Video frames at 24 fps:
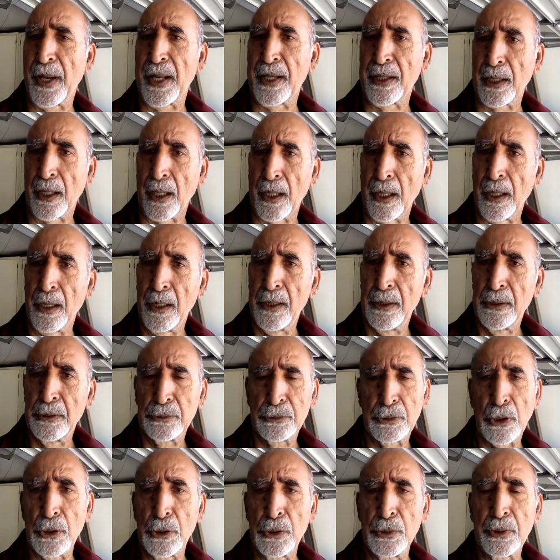panel.
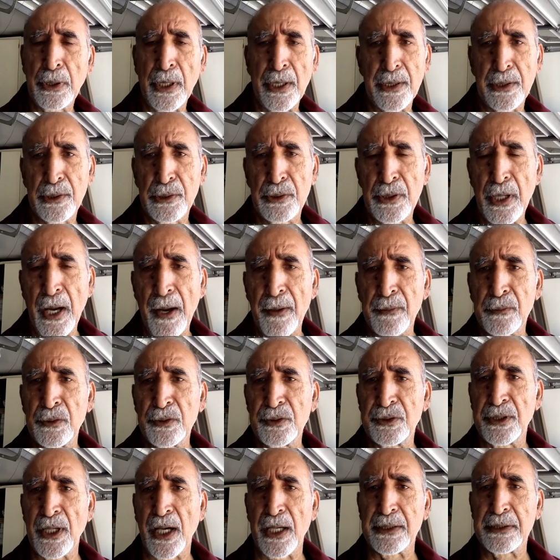So you have to
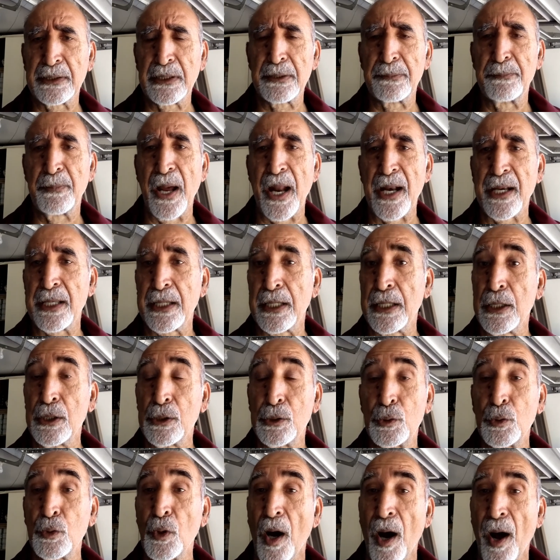charge this battery in
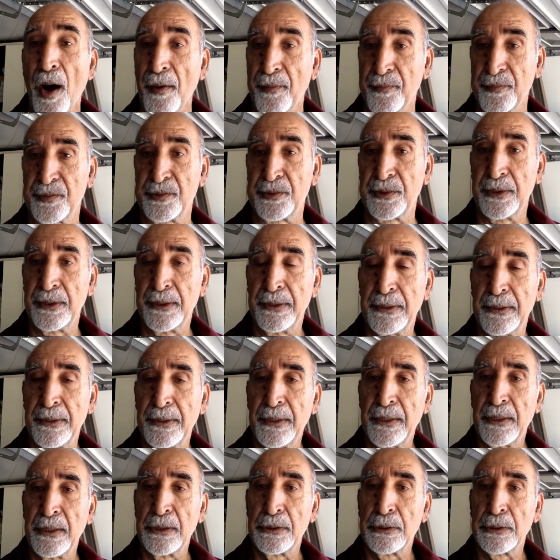two halves.
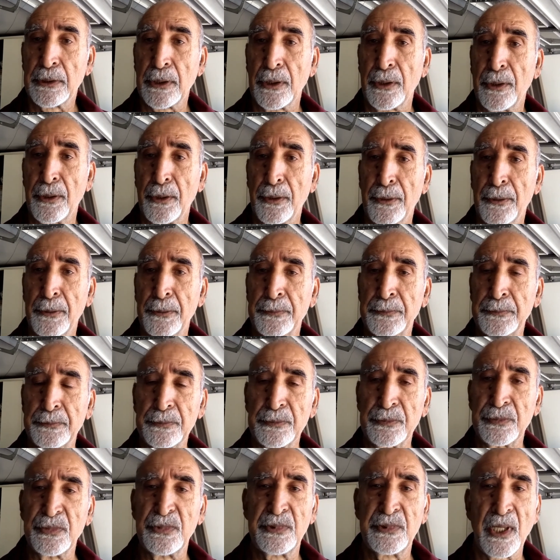So
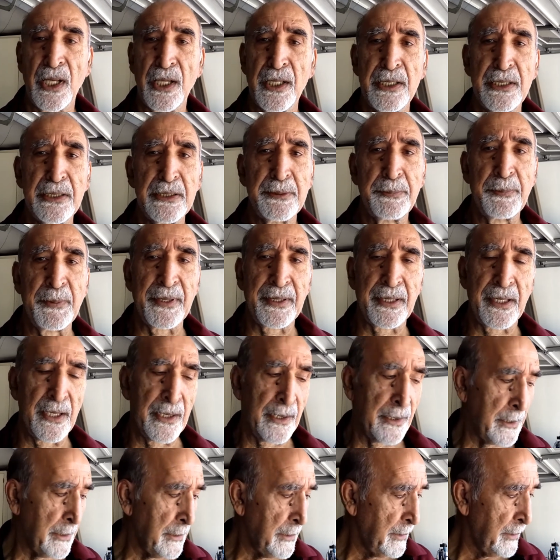generally
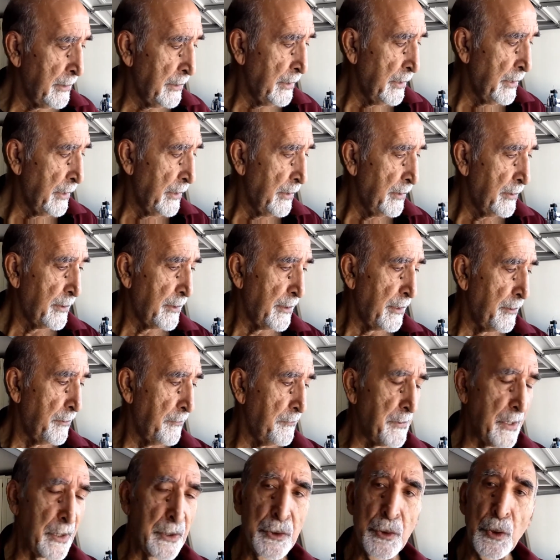speaking,
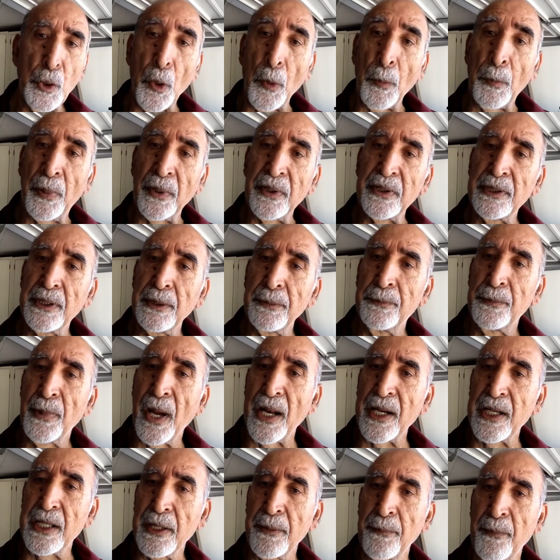when you open the
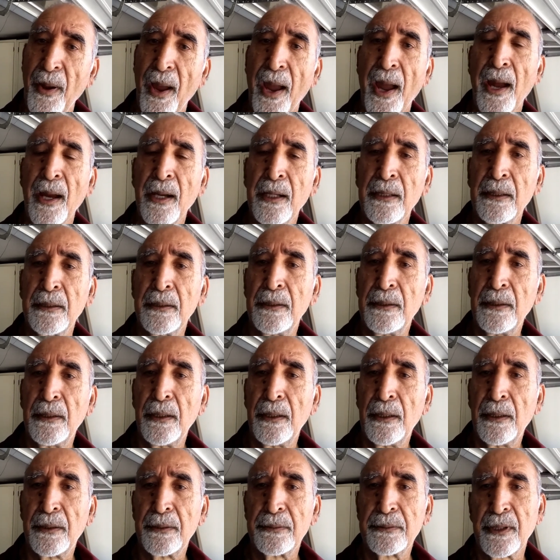battery pack,
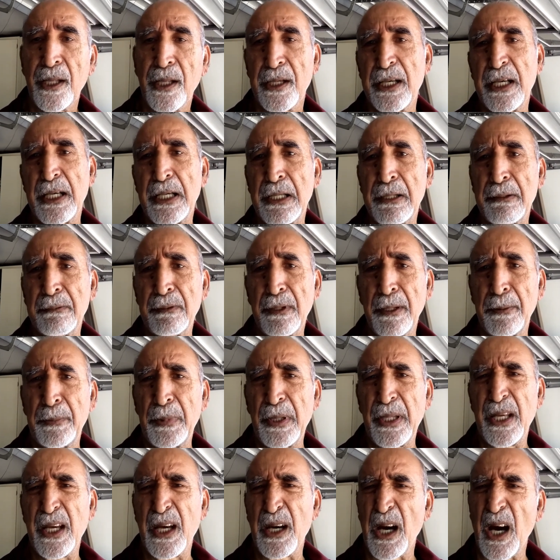the reading will
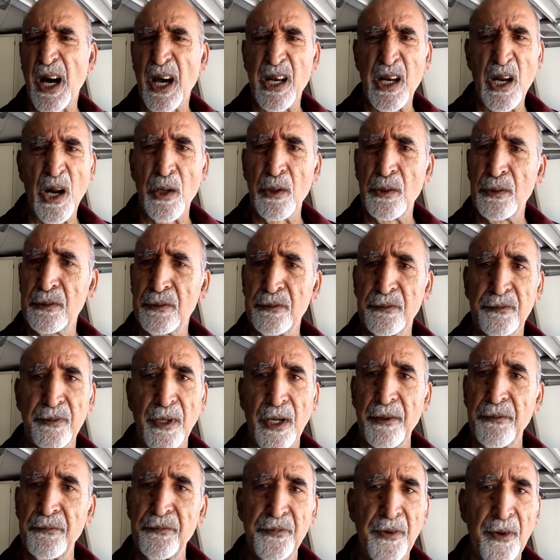be around
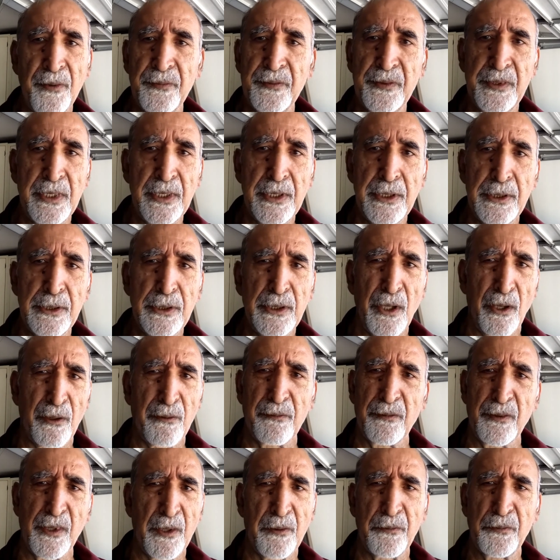150 or
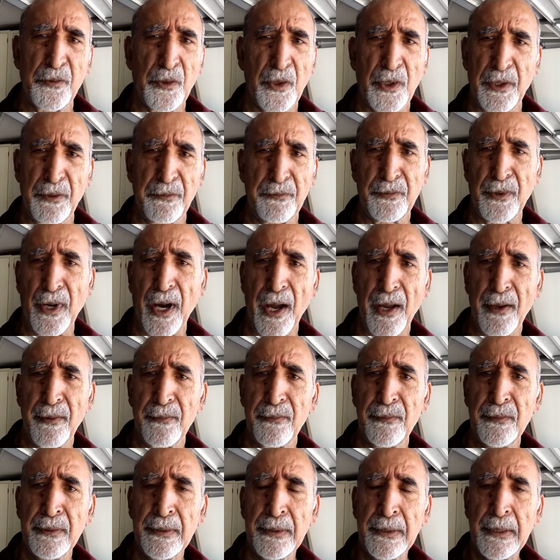
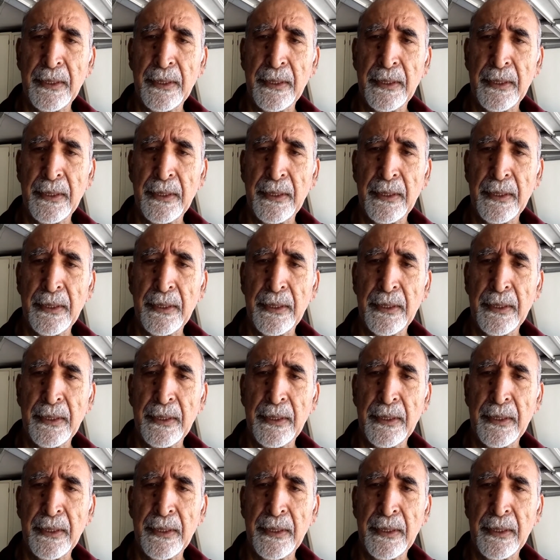145,